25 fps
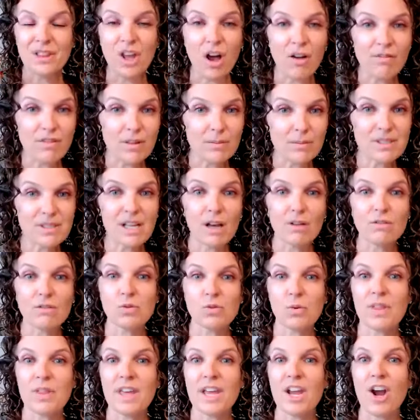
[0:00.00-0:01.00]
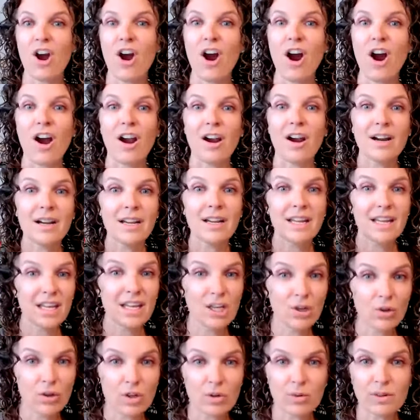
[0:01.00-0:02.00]
love themselves where they are,
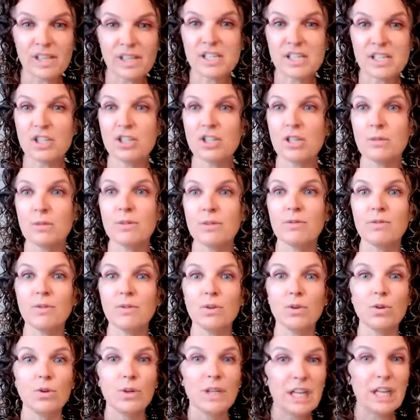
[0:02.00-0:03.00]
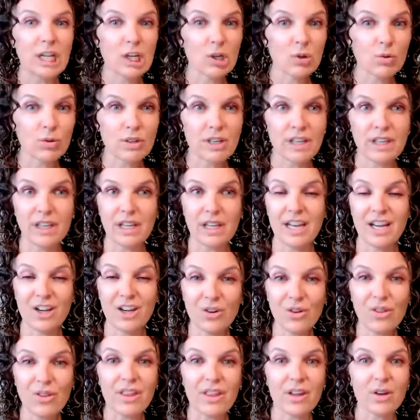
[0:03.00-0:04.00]
heal their relationship to food, heal
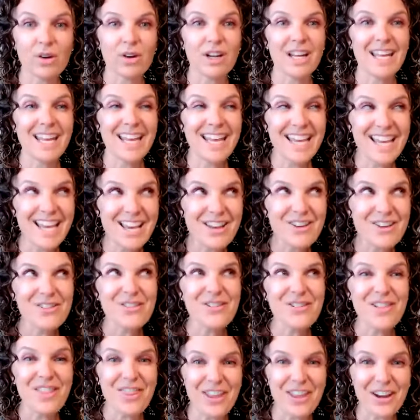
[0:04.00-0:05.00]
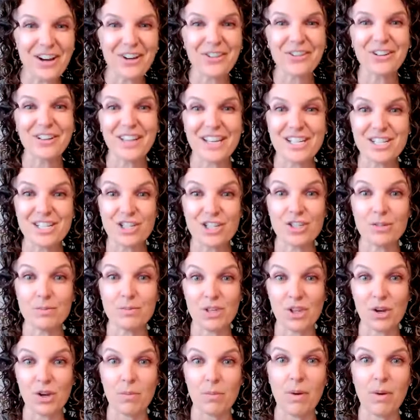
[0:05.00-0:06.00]
their
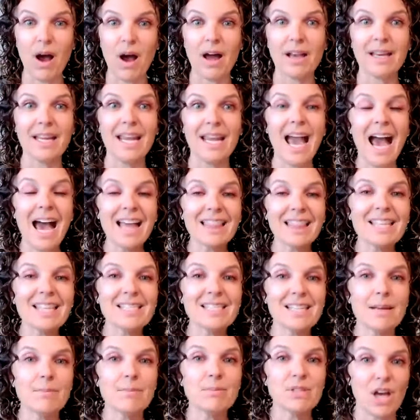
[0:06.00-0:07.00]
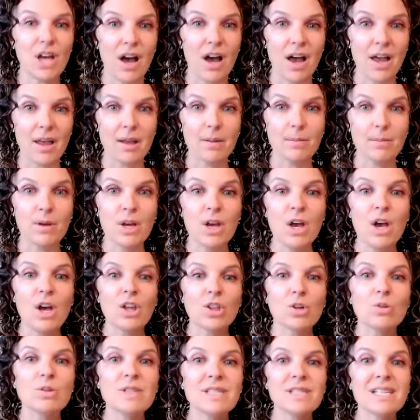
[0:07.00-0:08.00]
relationship to their body at the same time.
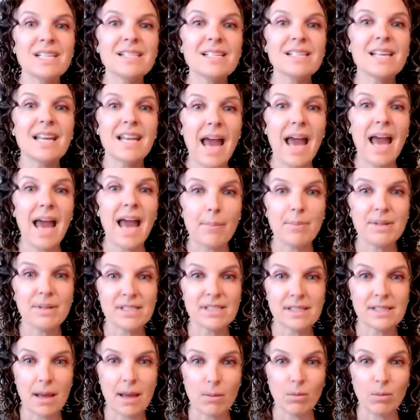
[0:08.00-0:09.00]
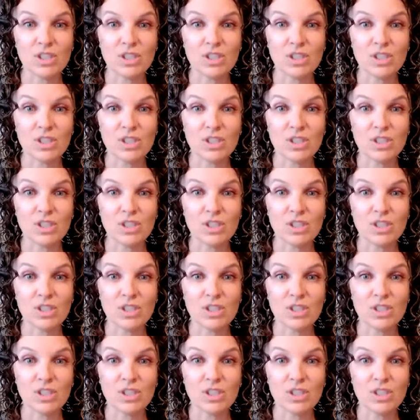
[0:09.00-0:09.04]
Those things can happen